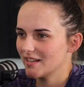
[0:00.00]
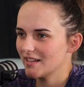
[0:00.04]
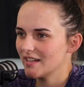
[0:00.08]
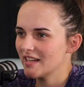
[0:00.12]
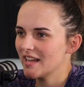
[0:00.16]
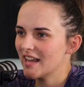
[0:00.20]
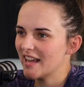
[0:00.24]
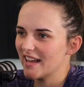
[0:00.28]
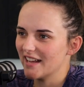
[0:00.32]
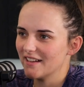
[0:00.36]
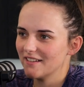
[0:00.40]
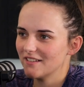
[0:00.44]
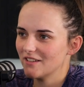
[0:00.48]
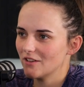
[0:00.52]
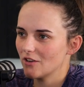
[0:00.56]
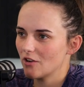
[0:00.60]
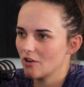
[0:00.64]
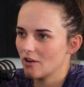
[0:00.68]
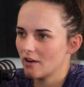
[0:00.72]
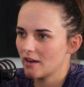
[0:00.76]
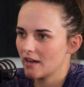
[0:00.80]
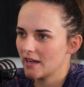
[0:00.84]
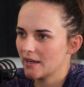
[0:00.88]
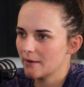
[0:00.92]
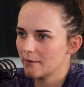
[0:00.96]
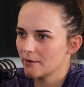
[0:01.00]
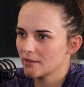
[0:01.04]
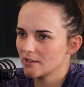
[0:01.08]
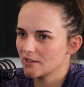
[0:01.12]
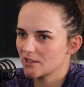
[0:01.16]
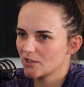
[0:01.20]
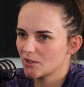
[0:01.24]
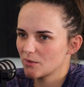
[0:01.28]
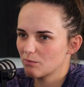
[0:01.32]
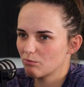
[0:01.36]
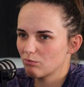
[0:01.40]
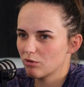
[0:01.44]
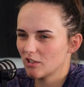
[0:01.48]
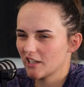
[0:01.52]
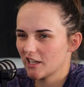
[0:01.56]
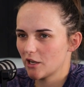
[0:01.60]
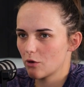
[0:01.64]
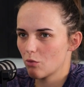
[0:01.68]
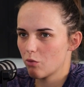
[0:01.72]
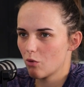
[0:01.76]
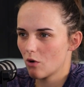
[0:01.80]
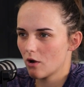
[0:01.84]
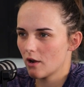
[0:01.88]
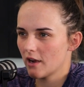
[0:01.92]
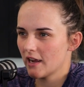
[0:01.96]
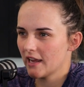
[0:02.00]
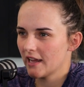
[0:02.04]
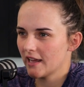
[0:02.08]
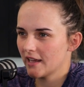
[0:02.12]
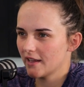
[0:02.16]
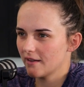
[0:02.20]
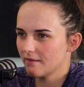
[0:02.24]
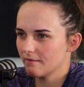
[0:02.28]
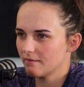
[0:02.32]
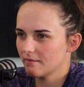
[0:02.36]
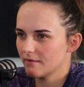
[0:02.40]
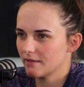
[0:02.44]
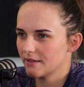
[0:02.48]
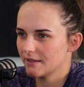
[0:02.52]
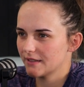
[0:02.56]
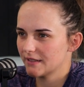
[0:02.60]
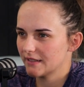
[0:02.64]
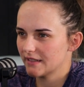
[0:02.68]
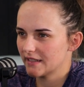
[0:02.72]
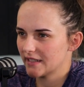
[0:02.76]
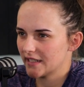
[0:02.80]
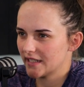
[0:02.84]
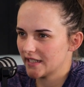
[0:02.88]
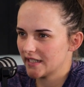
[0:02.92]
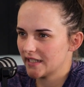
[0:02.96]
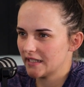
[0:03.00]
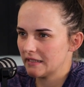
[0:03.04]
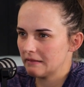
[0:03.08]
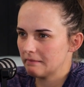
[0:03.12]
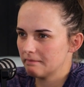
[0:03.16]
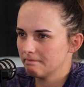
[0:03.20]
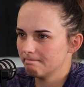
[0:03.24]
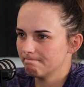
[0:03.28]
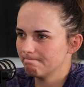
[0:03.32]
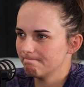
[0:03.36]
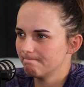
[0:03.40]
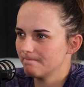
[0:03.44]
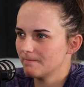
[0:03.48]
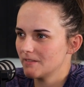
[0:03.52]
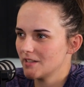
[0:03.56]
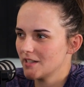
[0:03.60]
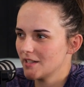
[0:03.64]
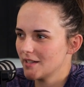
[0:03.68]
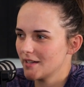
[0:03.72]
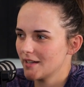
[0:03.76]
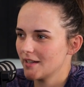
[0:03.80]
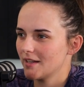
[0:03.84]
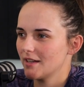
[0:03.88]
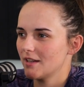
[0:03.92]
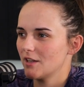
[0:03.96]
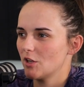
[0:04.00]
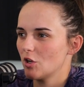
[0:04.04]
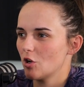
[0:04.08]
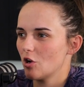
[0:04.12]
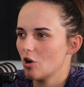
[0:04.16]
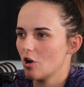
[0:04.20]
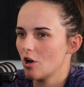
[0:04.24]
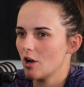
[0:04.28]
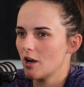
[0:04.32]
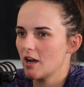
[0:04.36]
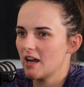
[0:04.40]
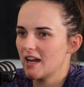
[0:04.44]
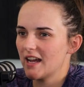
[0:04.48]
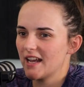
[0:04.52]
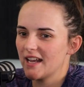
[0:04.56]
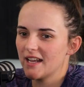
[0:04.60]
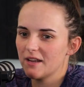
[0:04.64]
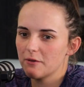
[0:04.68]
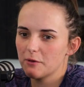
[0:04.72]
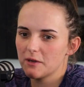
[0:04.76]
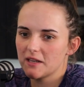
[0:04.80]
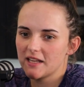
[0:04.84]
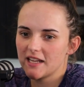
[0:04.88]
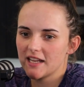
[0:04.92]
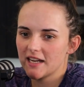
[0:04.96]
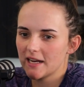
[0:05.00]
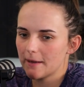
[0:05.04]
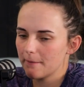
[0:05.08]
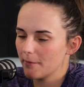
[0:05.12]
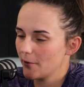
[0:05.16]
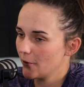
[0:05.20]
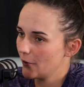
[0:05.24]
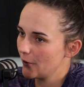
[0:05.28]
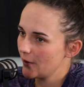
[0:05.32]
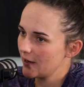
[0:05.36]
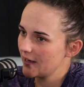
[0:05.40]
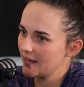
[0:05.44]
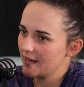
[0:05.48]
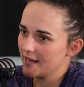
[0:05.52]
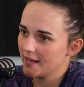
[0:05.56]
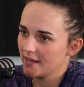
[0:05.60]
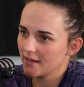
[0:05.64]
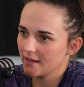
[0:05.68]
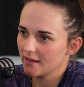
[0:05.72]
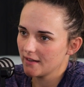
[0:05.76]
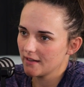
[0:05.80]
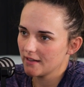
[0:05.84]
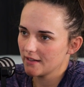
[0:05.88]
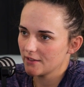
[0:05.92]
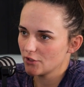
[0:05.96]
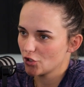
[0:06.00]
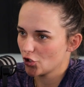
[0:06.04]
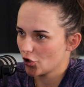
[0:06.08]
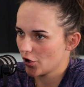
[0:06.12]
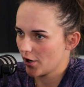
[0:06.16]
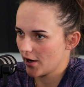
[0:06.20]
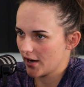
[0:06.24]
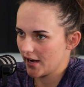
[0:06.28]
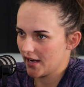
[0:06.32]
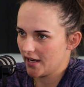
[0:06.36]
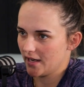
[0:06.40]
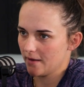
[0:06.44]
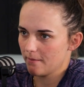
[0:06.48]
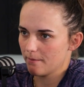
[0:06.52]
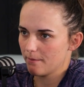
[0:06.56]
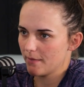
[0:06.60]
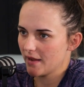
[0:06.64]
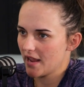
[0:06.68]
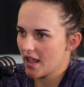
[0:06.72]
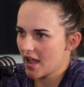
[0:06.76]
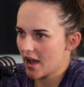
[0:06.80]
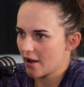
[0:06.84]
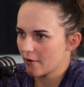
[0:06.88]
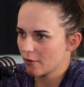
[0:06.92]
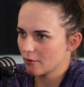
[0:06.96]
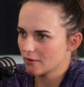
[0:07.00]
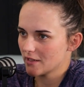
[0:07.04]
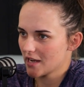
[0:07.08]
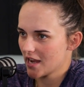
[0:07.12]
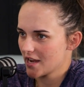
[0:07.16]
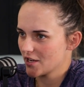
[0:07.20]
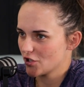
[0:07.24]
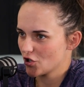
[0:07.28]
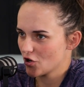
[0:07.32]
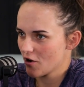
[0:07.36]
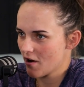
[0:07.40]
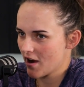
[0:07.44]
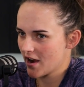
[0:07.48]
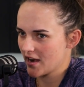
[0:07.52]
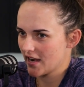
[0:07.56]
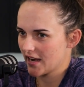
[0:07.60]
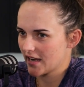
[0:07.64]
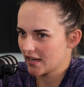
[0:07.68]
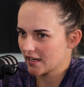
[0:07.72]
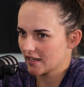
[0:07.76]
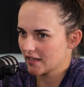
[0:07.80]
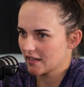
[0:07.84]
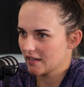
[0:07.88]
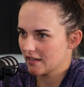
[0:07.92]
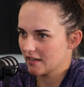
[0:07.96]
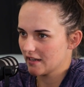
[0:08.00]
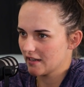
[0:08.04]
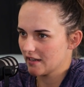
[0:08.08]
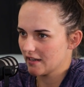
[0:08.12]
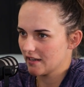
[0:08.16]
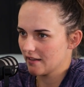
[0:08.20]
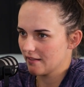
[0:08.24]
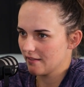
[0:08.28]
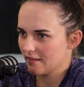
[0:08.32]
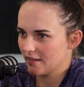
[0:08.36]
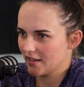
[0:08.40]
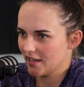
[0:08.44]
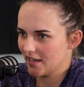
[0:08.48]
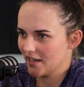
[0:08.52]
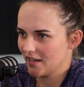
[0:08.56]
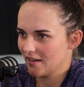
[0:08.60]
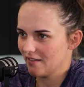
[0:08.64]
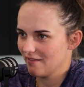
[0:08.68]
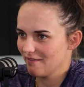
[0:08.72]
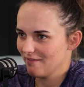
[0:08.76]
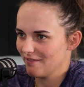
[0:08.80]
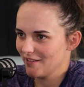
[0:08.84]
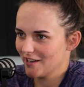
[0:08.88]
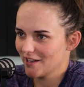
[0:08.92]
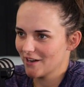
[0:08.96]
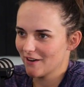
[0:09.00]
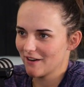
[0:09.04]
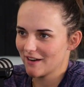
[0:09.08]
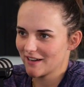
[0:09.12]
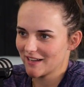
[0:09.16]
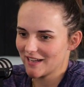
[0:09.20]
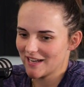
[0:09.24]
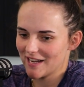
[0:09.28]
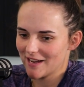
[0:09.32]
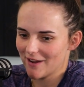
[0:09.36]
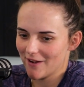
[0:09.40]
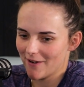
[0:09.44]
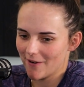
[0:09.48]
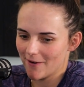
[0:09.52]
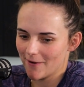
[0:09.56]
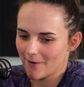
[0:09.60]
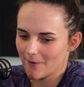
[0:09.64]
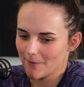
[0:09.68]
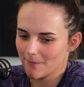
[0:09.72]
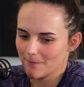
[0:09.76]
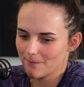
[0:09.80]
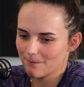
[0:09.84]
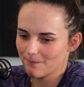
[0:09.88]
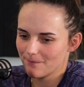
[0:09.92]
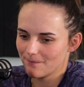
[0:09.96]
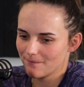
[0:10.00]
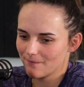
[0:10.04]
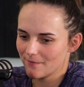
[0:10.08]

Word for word: Yeah, I was pretty quiet. I would get up early, train, be out all day training. Then I'd get home.